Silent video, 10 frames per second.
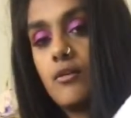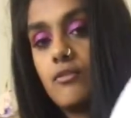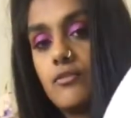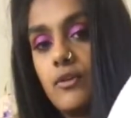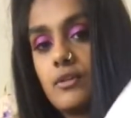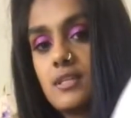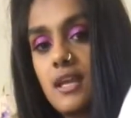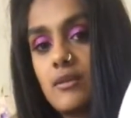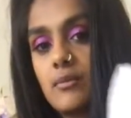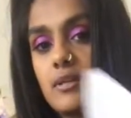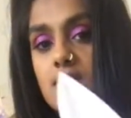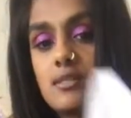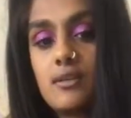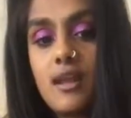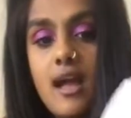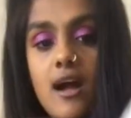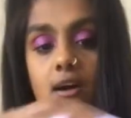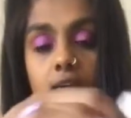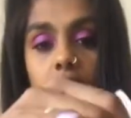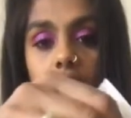fold it inwards. So
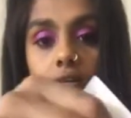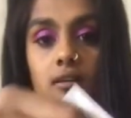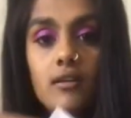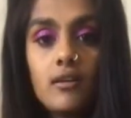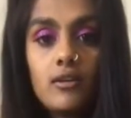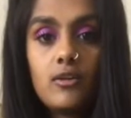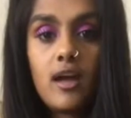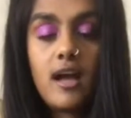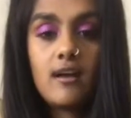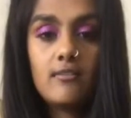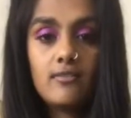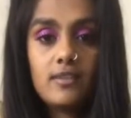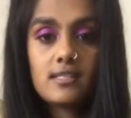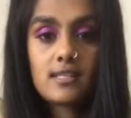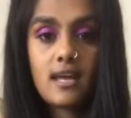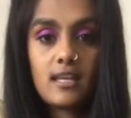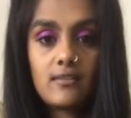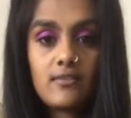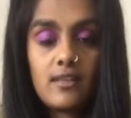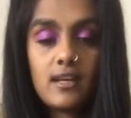now you have this kind of
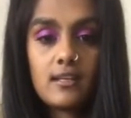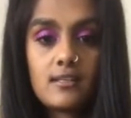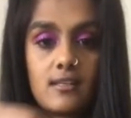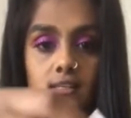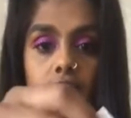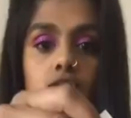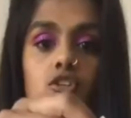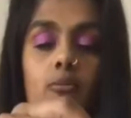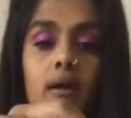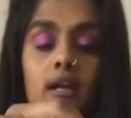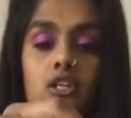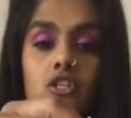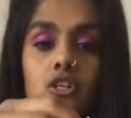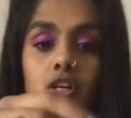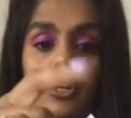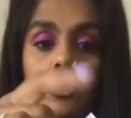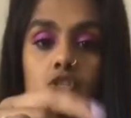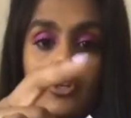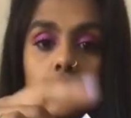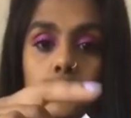thing. So just to remind you, you
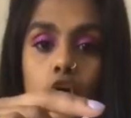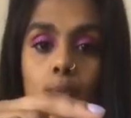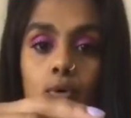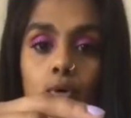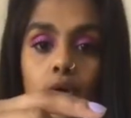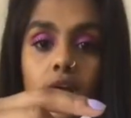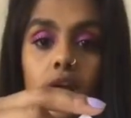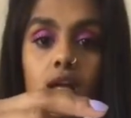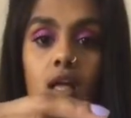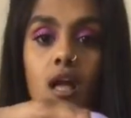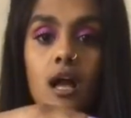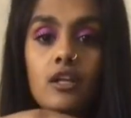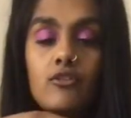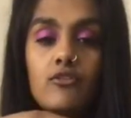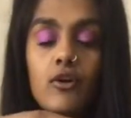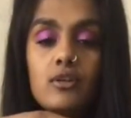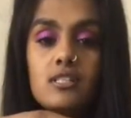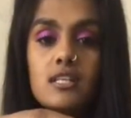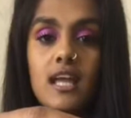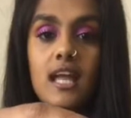took the top corner and you
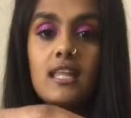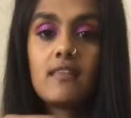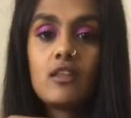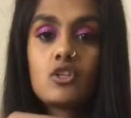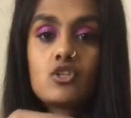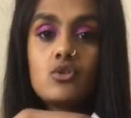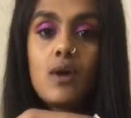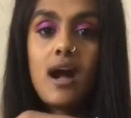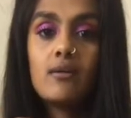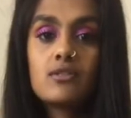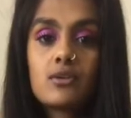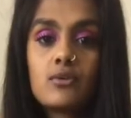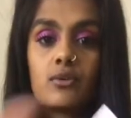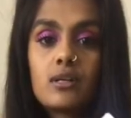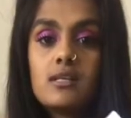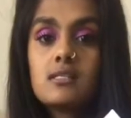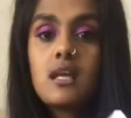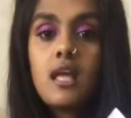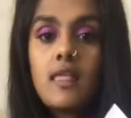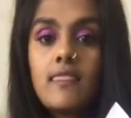folded it in, and then the two outer corners,
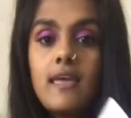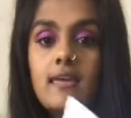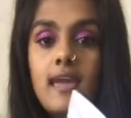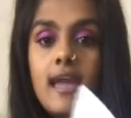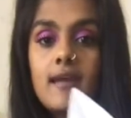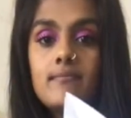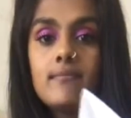they came